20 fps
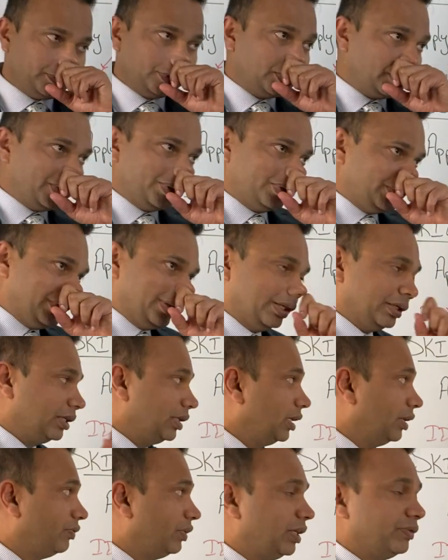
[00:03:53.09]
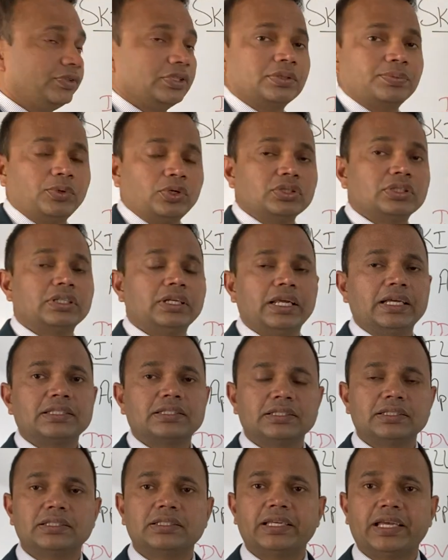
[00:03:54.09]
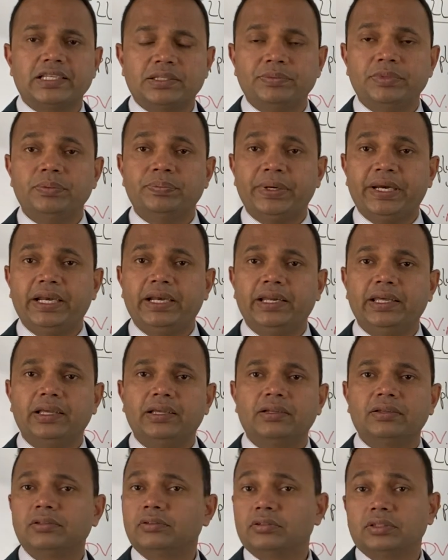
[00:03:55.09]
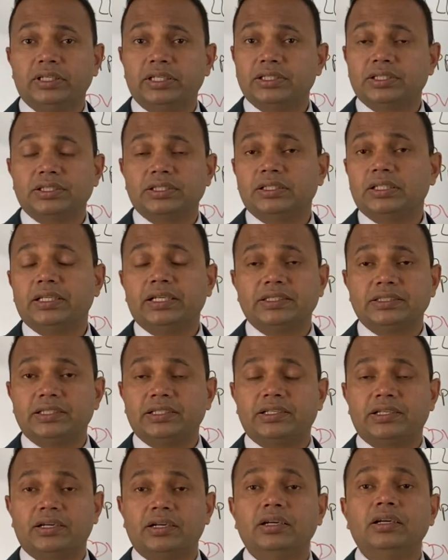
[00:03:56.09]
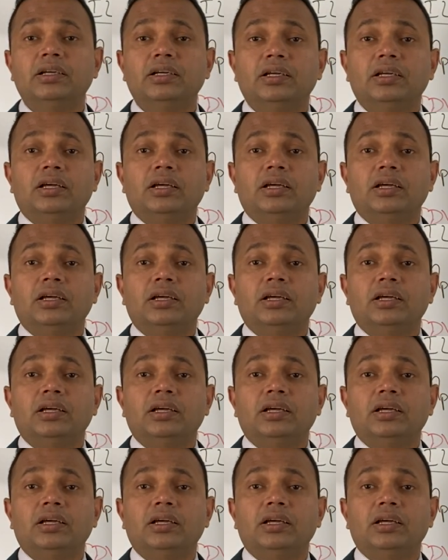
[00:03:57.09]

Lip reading: So even if the sponsor license has been pending decision, etc.,